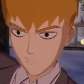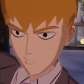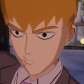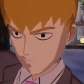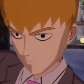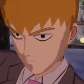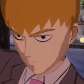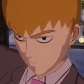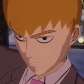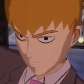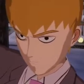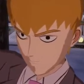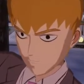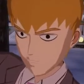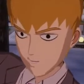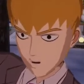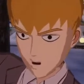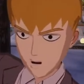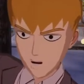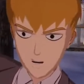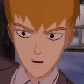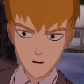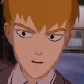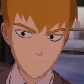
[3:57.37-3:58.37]

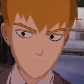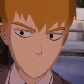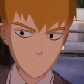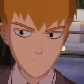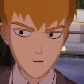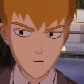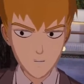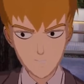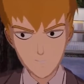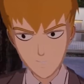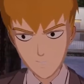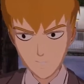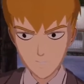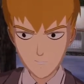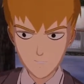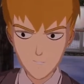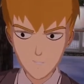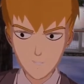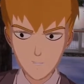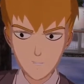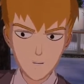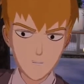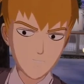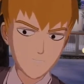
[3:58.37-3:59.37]
stock for the 50,
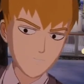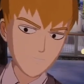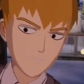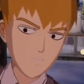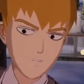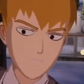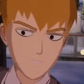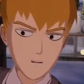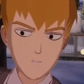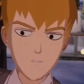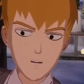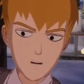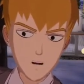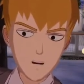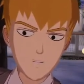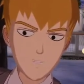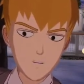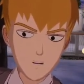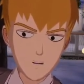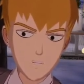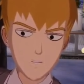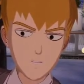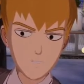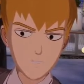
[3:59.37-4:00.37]
and I've got that
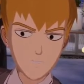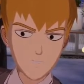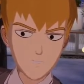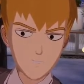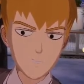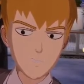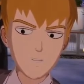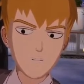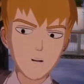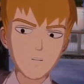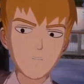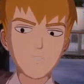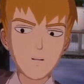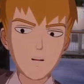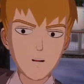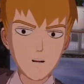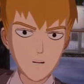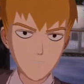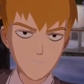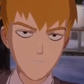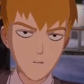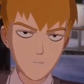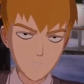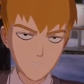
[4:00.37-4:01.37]
difference, so I've made
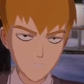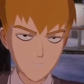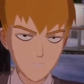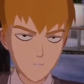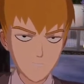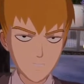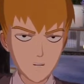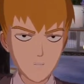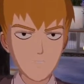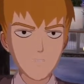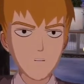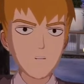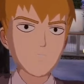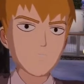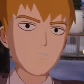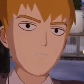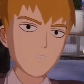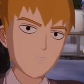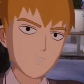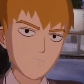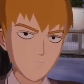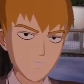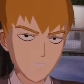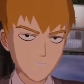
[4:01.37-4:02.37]
50 in profit.
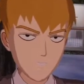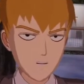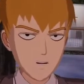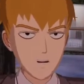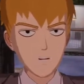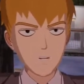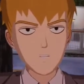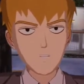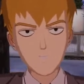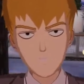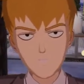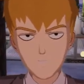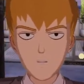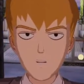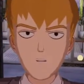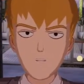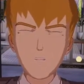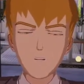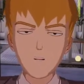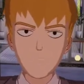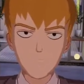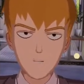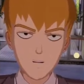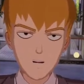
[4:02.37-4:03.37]
That's essentially how